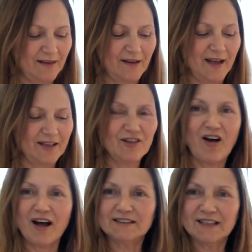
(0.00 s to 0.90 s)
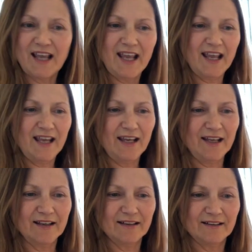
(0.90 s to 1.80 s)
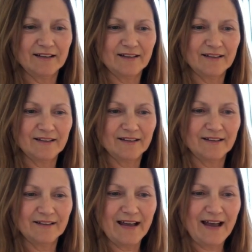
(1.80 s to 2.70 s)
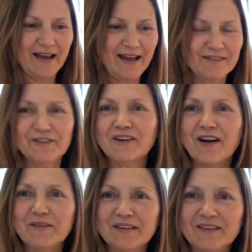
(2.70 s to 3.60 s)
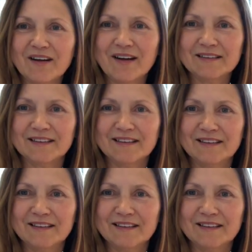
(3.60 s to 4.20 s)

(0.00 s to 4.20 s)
I got I forgot what they're called.